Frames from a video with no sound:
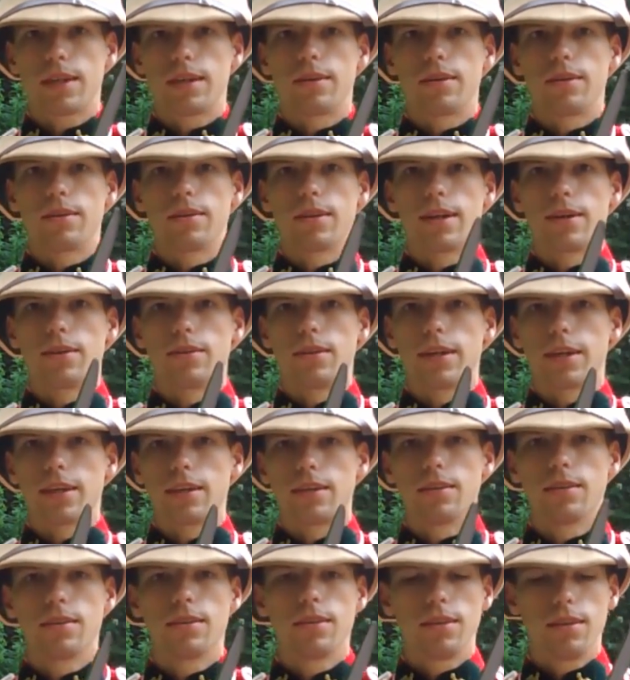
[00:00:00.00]
know, I don't like
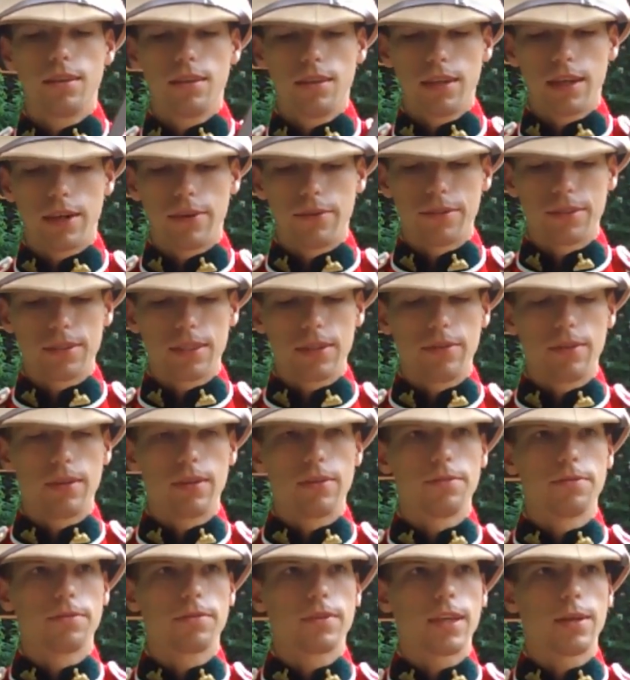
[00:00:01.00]
it. I wish they would
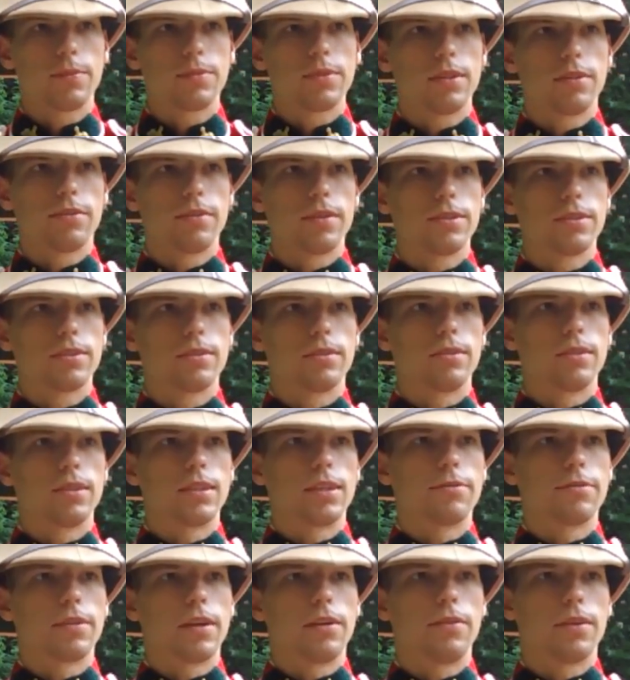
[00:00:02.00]
have kept it original,
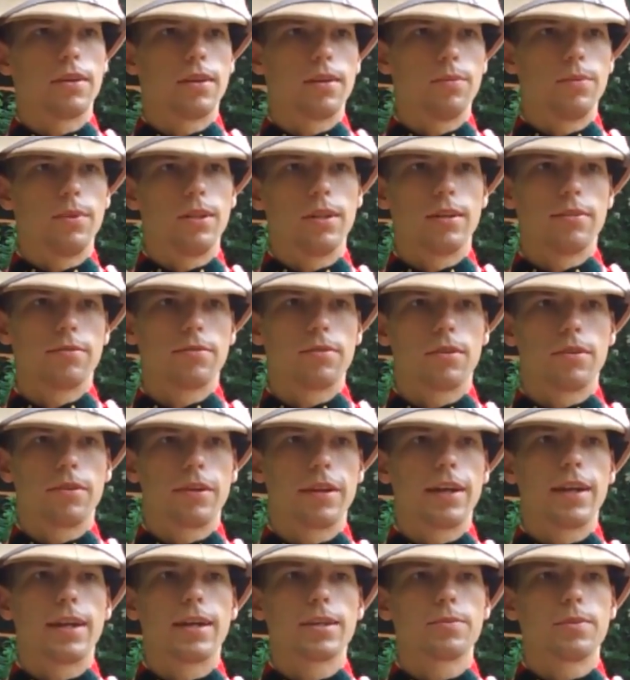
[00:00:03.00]
and if I wanted to blunt it for
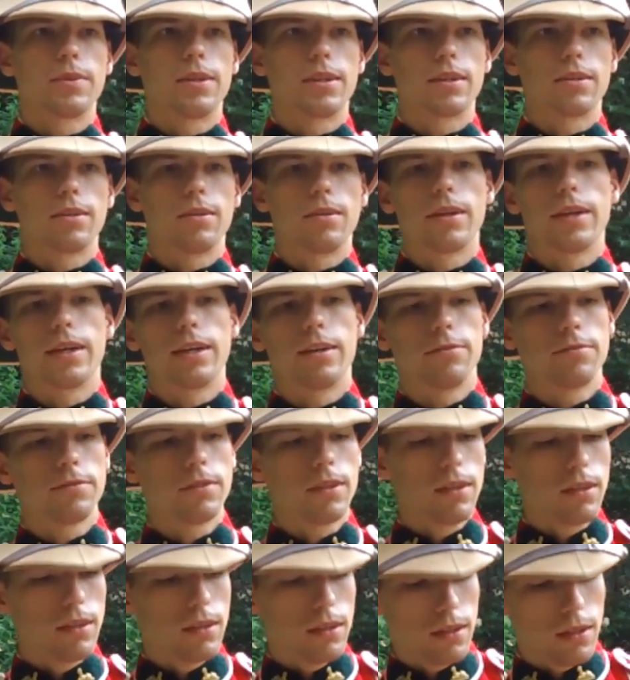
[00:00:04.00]
reenactment, I could
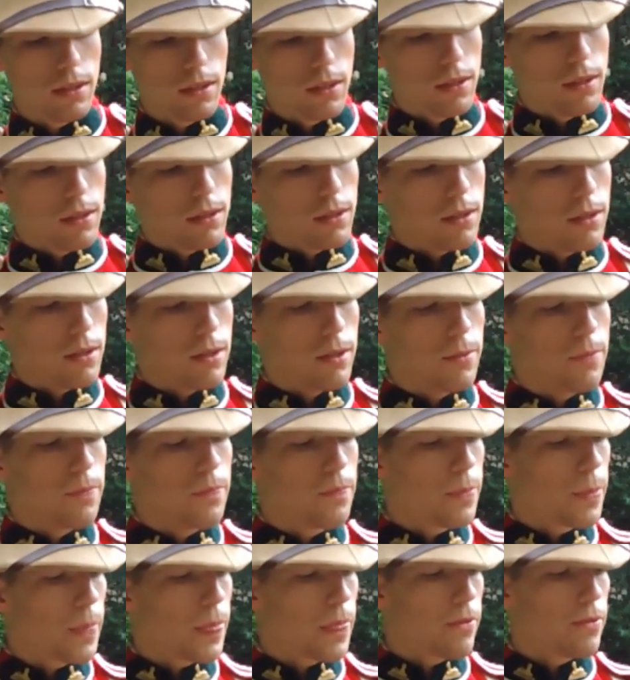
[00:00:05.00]
have.
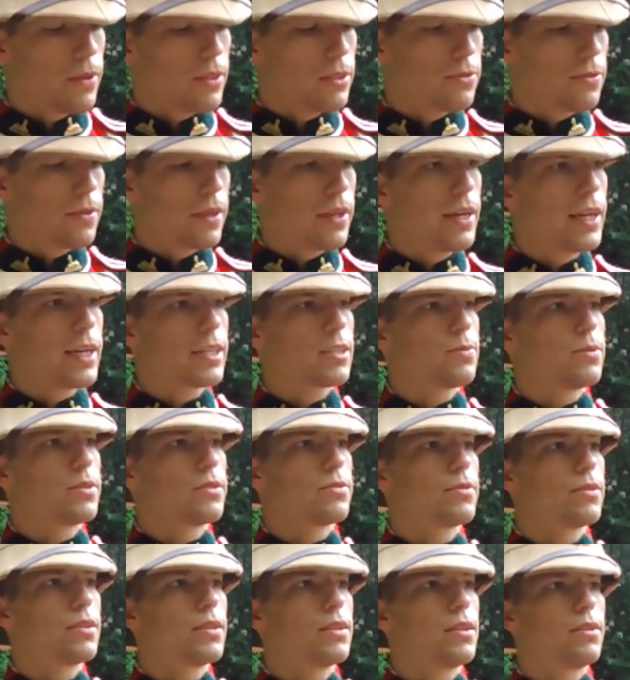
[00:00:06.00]
Which
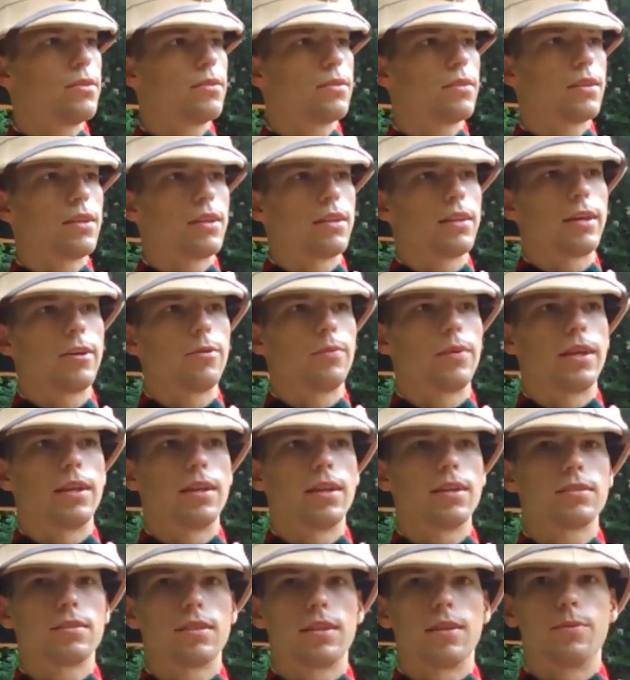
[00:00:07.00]
reenactments really don't allow
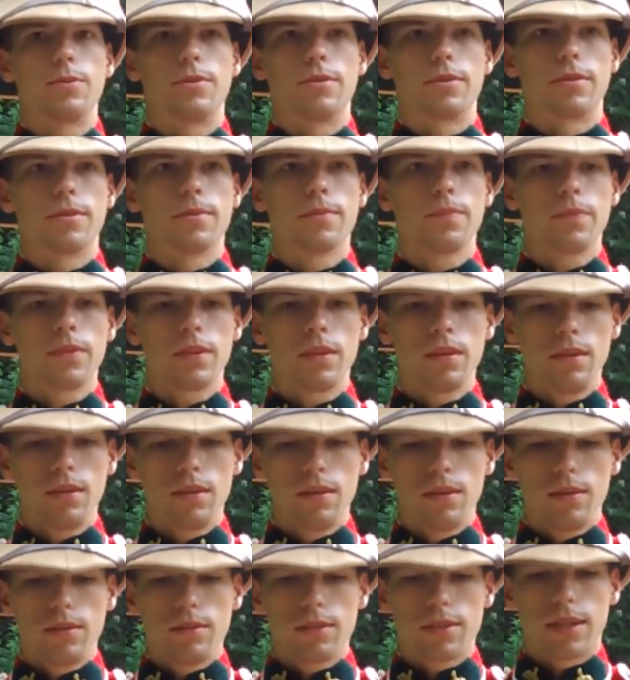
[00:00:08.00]
bayonets anymore,
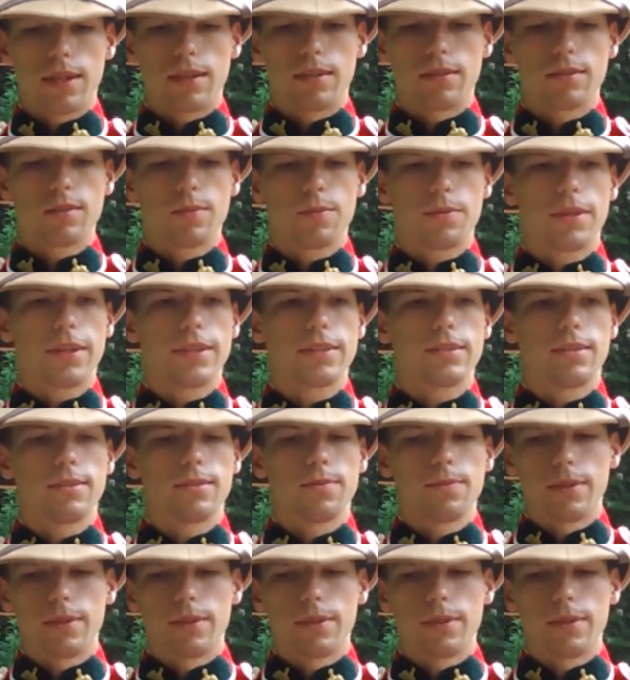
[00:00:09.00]
which kind of surprises